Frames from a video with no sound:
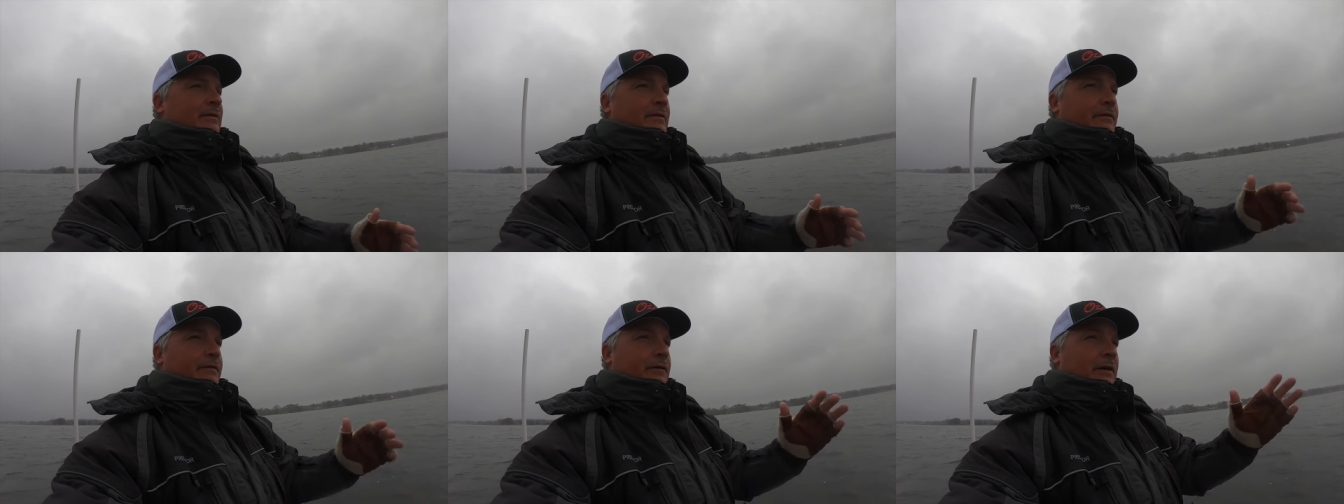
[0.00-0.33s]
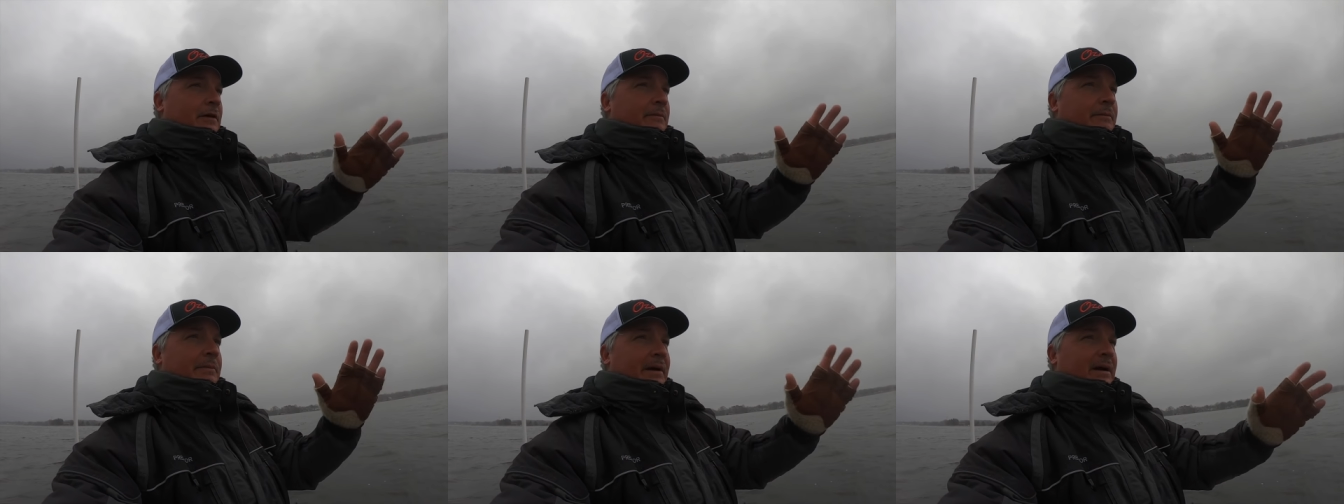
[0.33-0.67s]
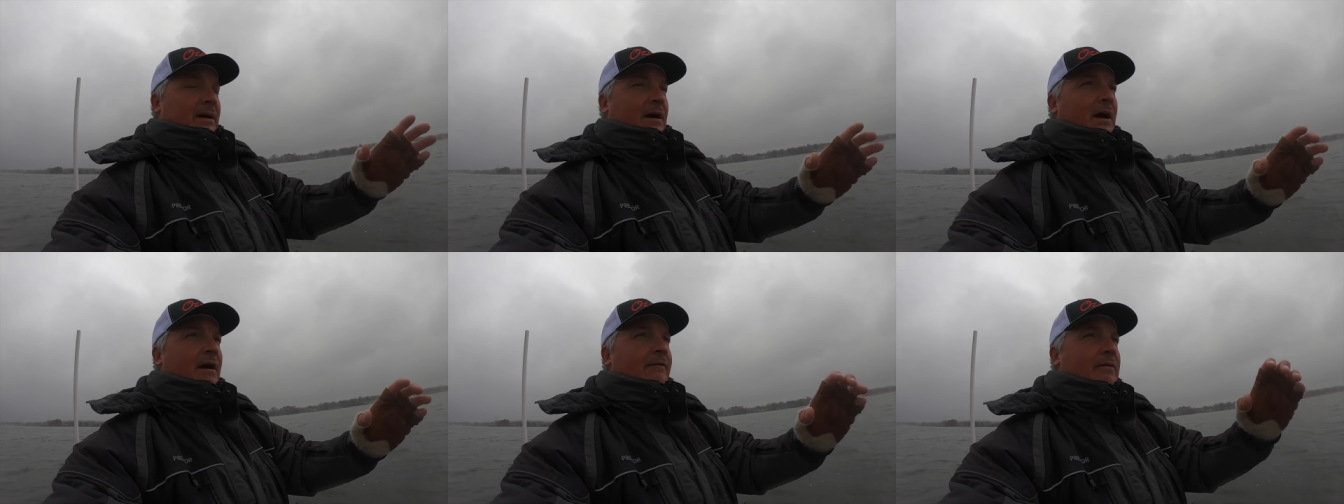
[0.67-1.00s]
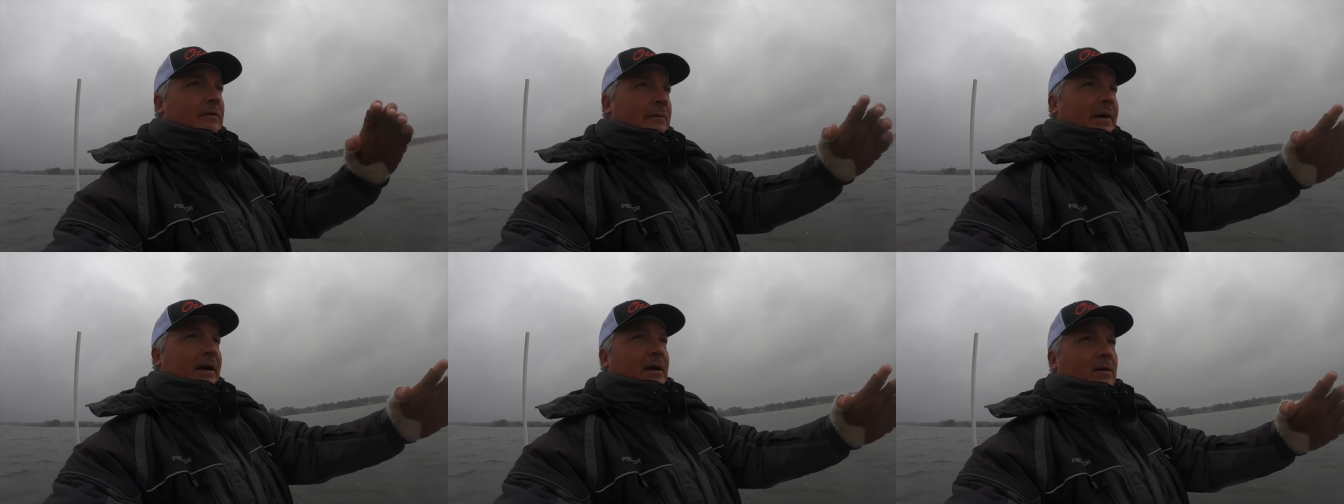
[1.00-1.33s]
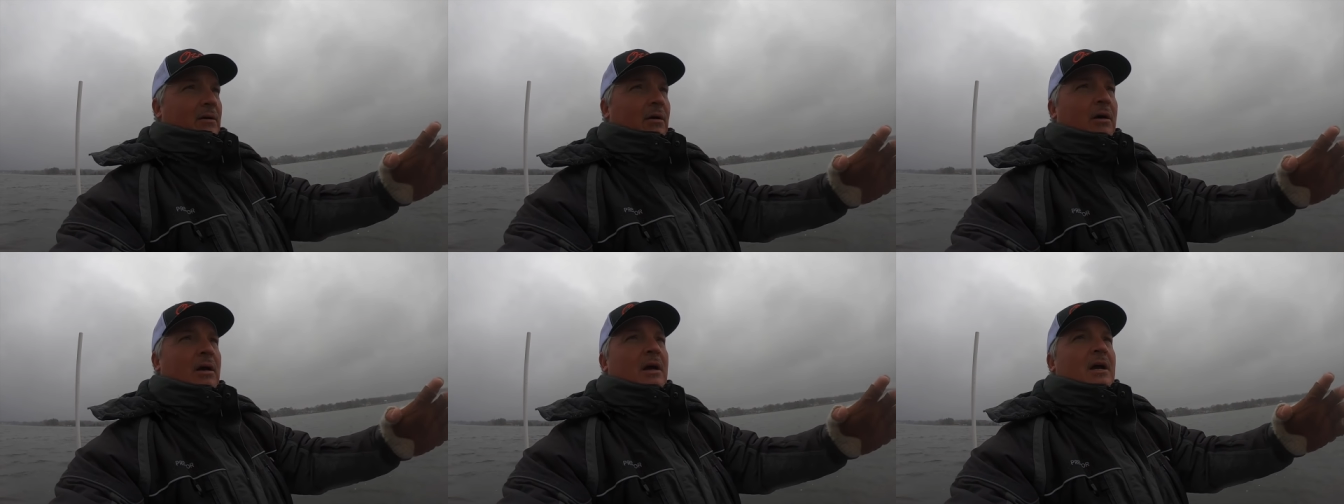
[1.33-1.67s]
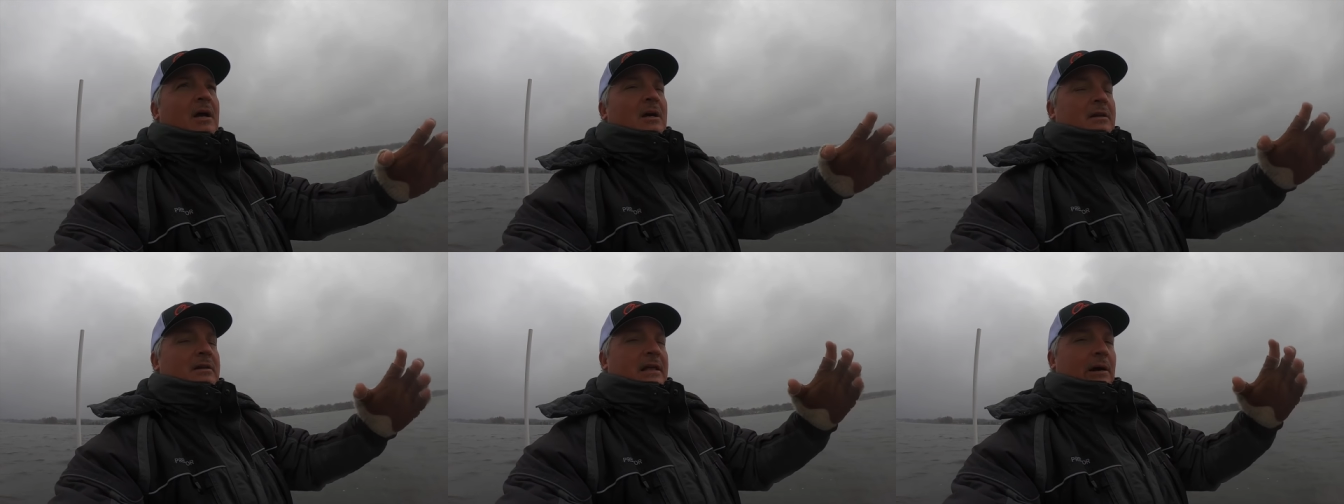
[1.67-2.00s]
the front of the barrel
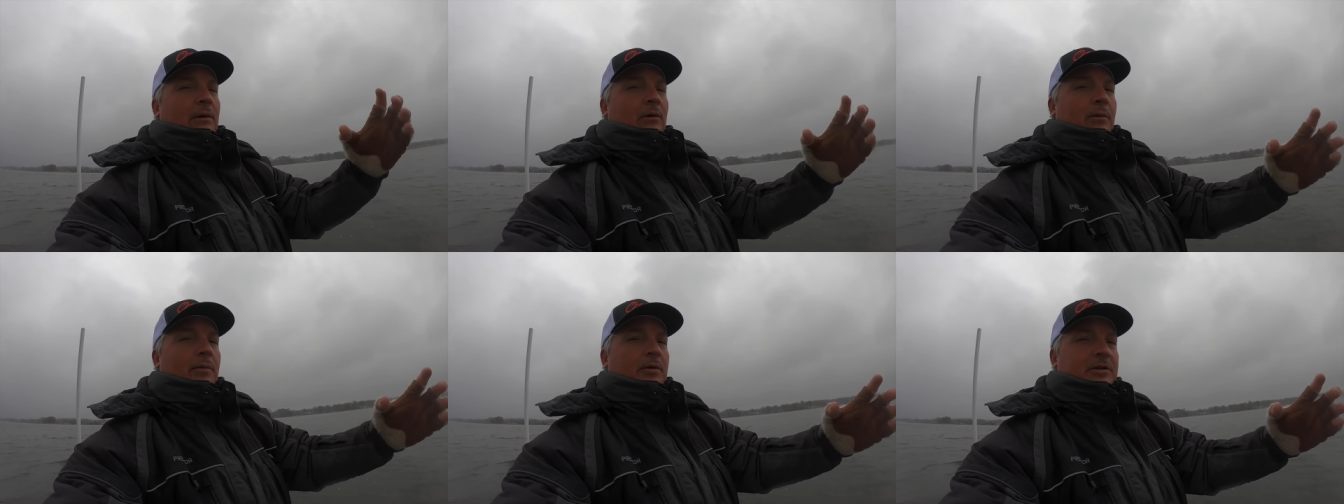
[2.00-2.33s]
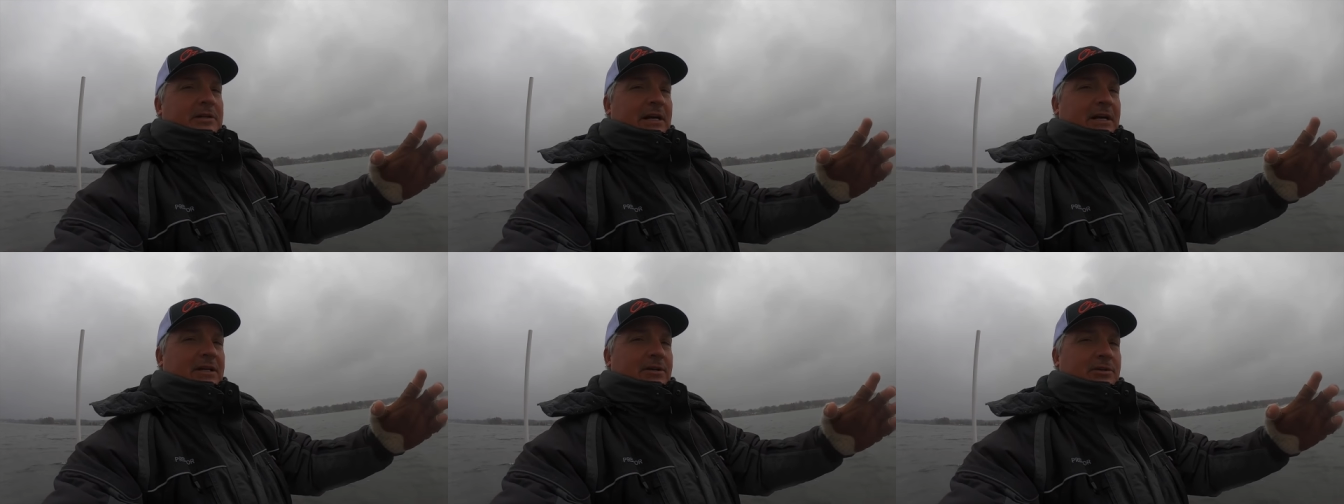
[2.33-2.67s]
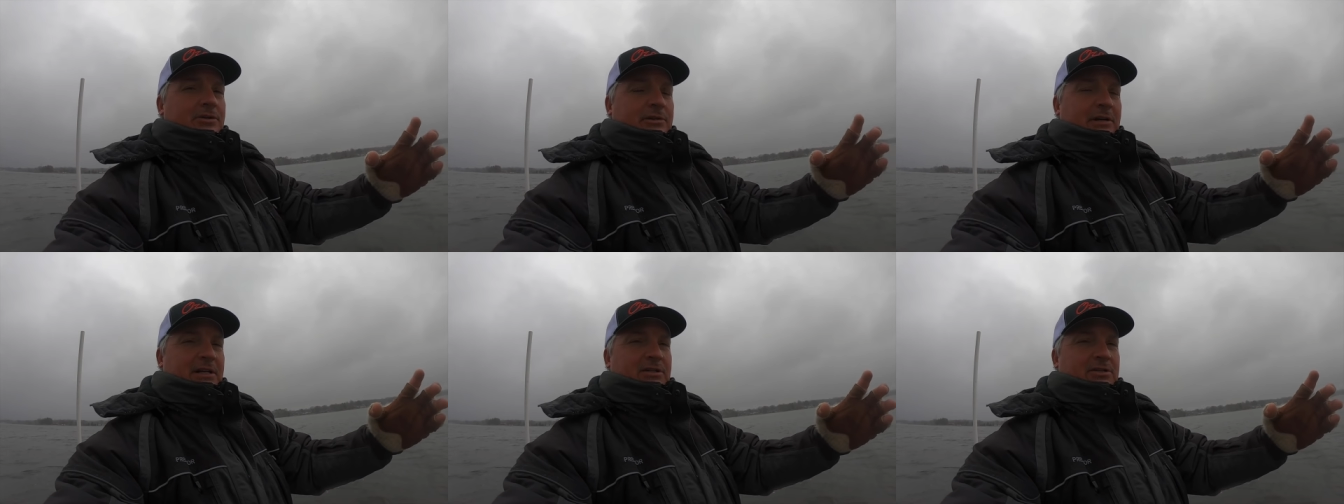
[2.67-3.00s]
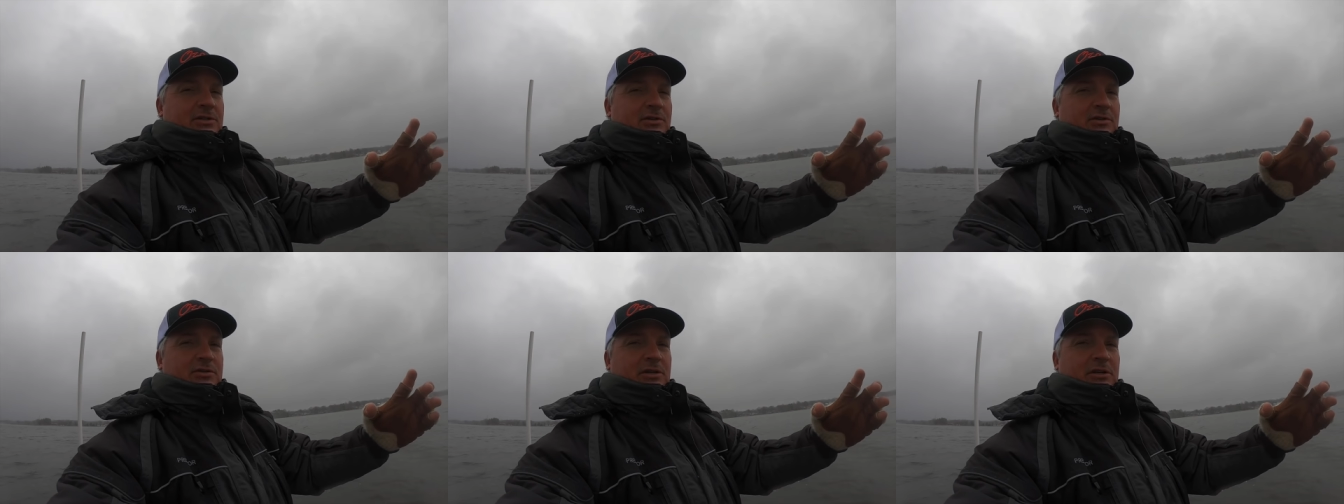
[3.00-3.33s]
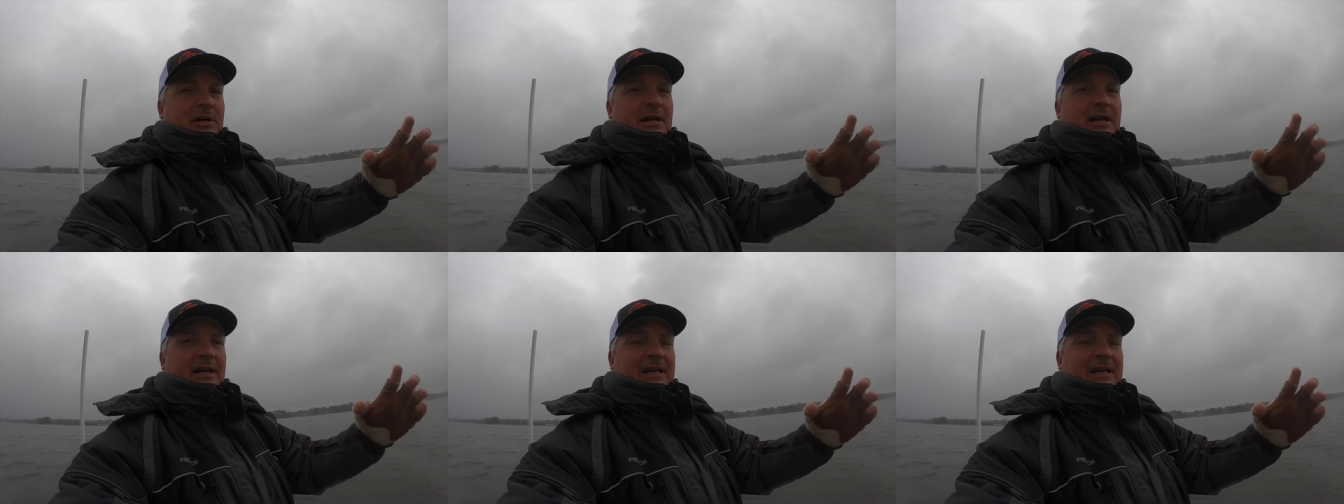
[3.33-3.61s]
that will protect your transducer